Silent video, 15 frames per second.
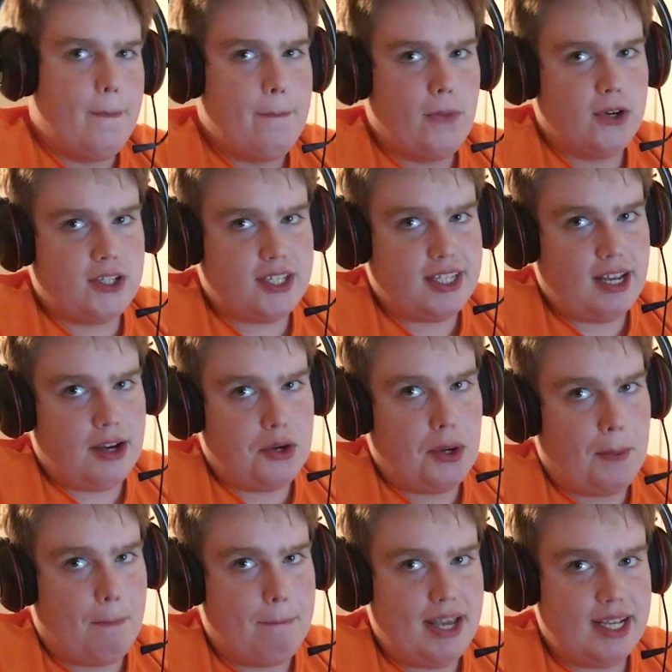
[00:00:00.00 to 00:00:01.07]
more
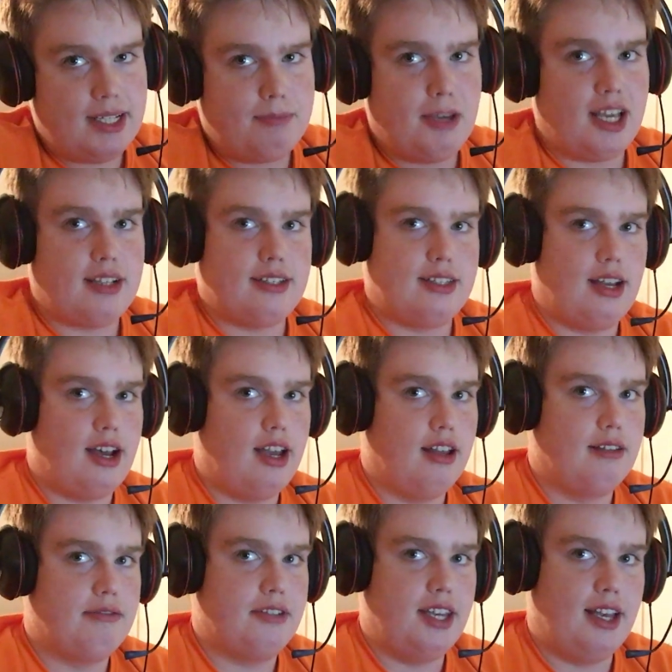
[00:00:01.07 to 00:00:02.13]
standard B-spec style
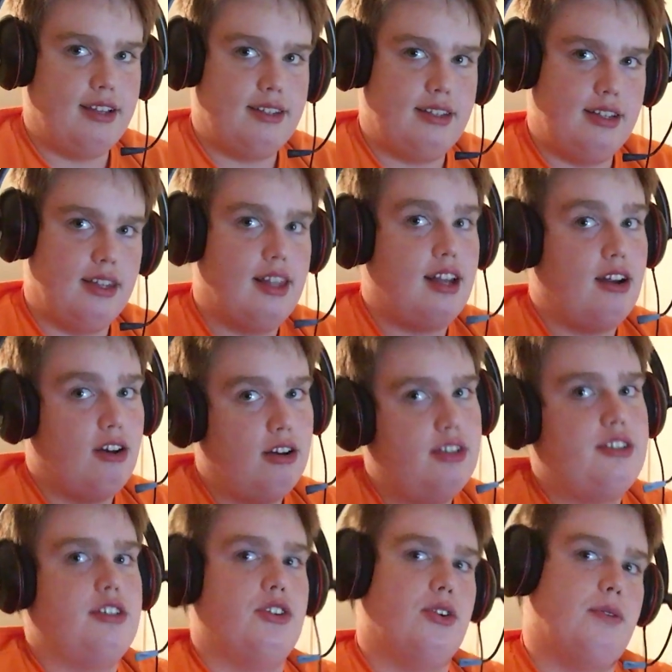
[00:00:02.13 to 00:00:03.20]
Fiesta that
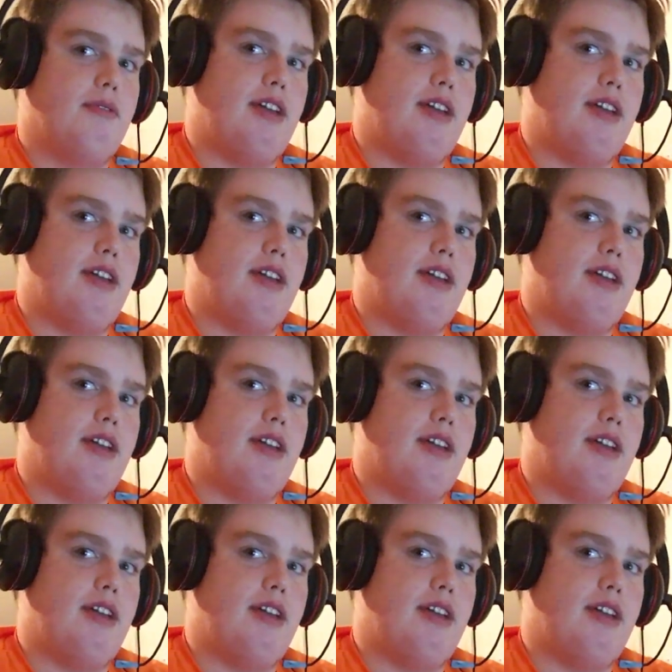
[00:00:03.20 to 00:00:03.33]
also